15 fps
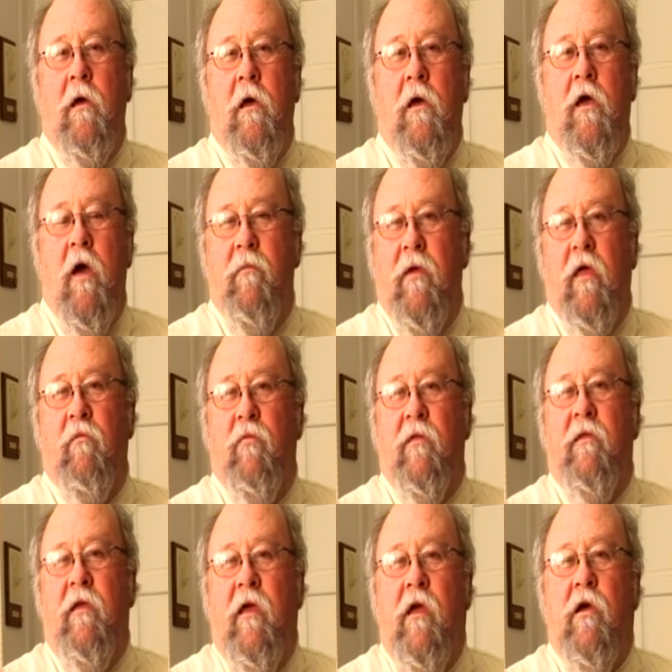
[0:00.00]
coming in
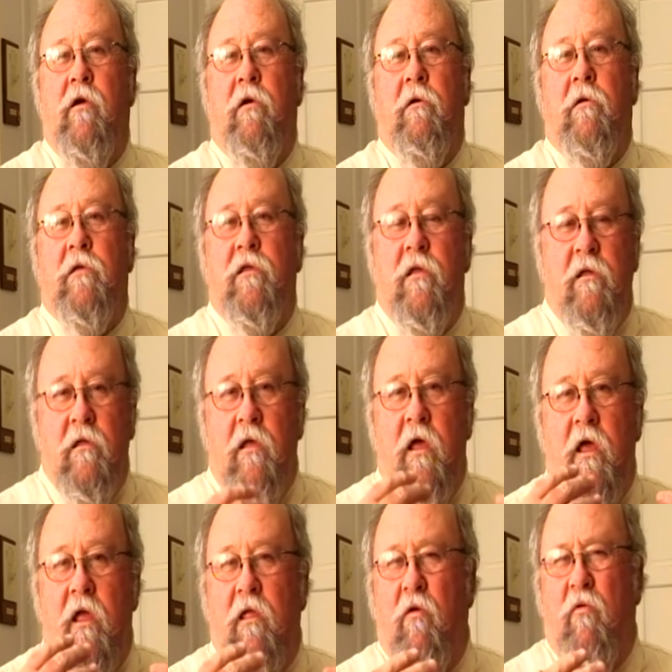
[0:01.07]
with tears,
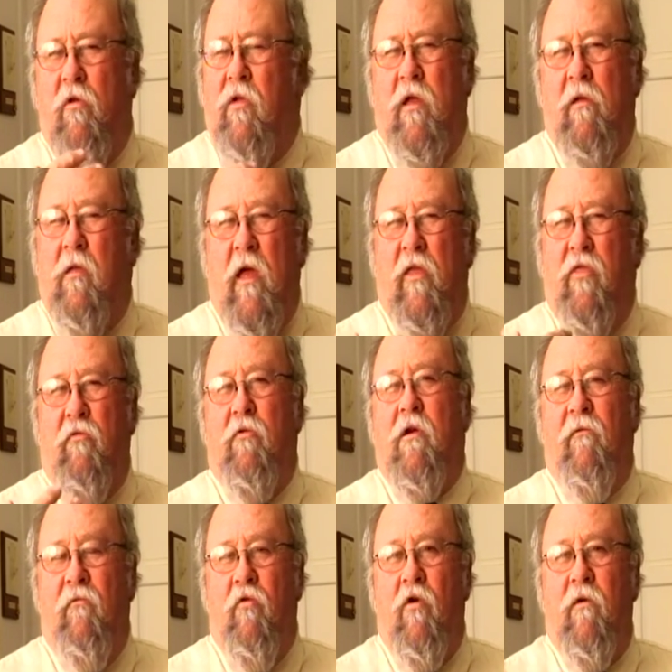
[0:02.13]
and there were only like 3
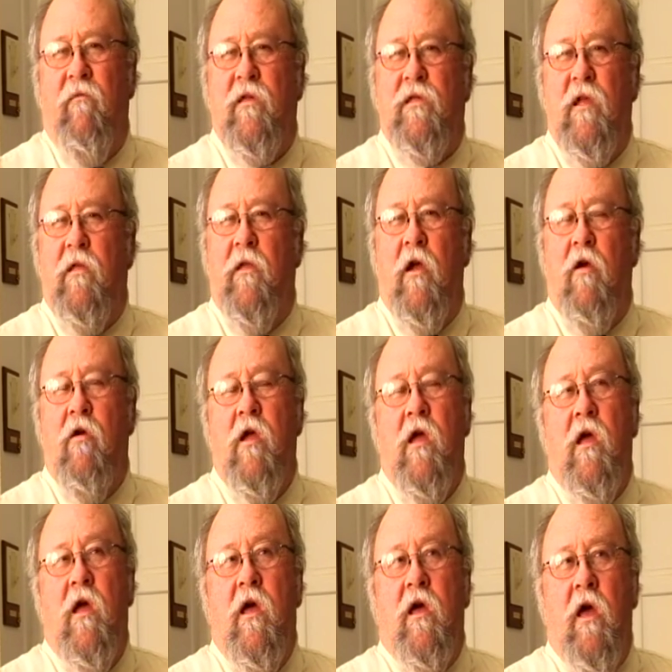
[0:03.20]
or 4 of us in there,
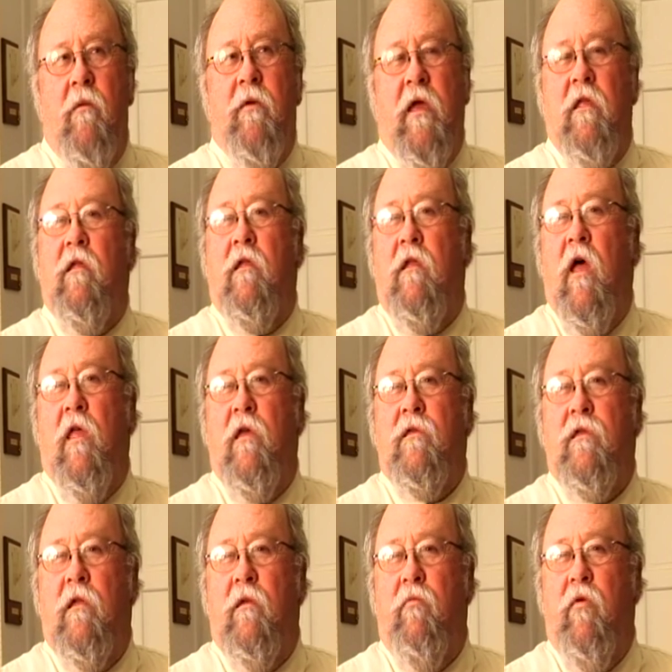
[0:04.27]
coming in to tell
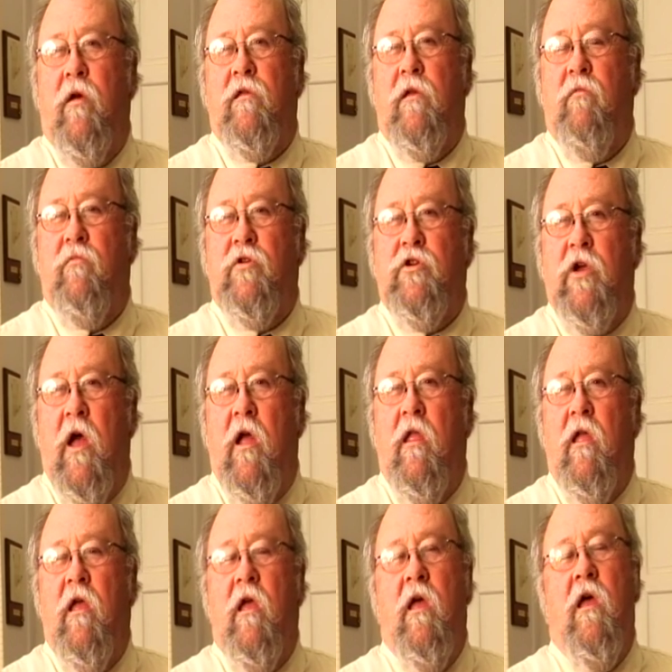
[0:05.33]
us that the president was shot.
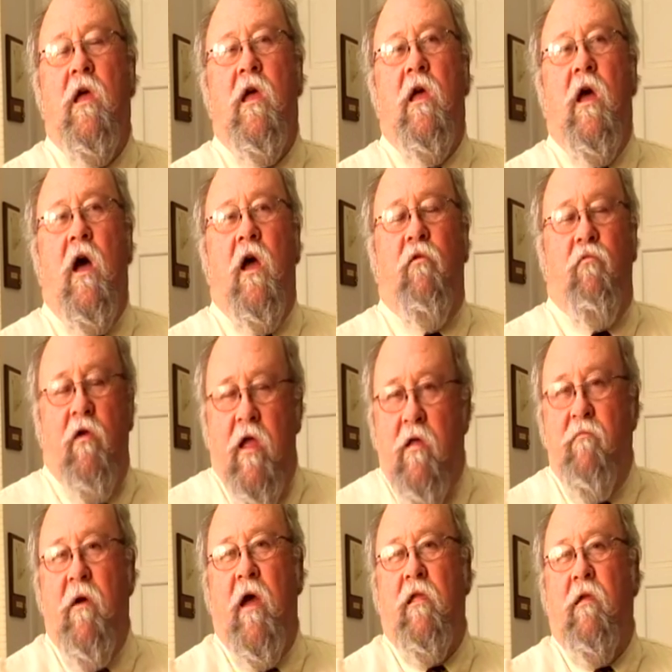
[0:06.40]
I
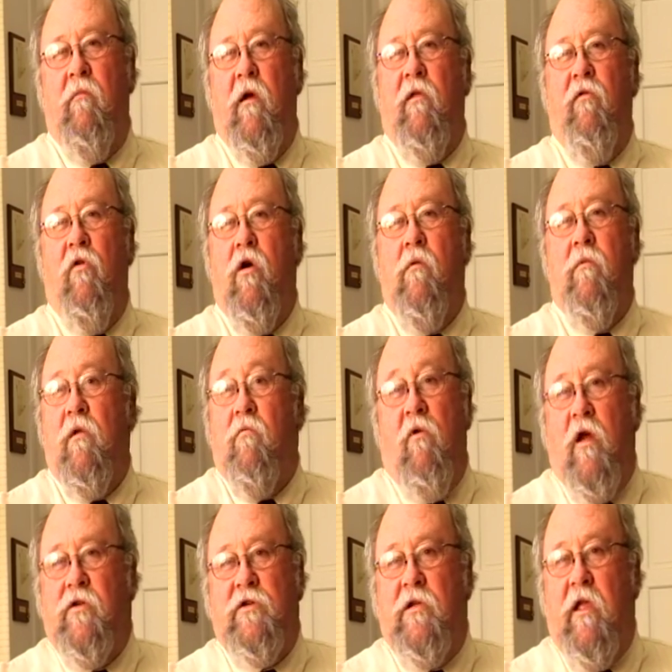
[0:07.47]
ran back to my dorm and
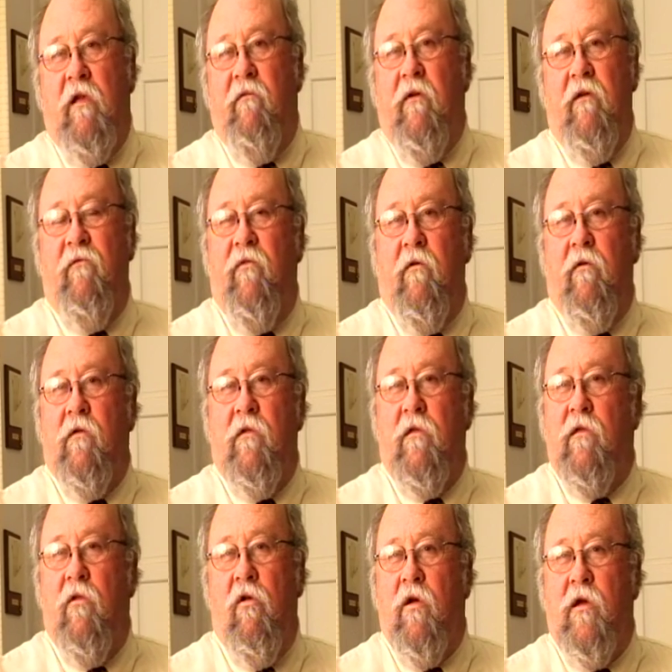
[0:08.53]
watched TV for
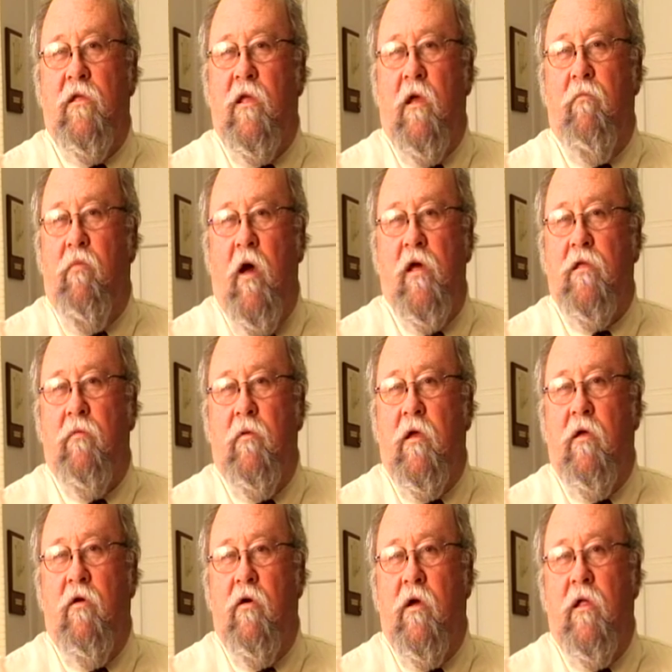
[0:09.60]
as long as I
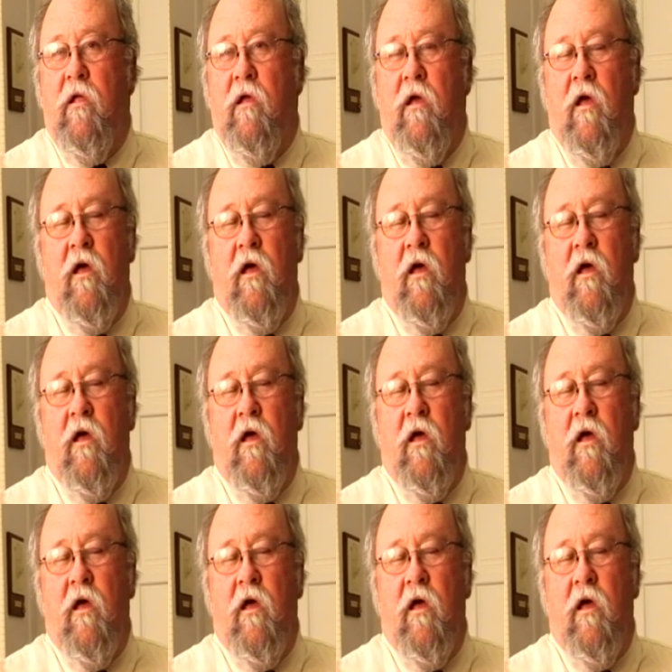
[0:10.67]
possibly could.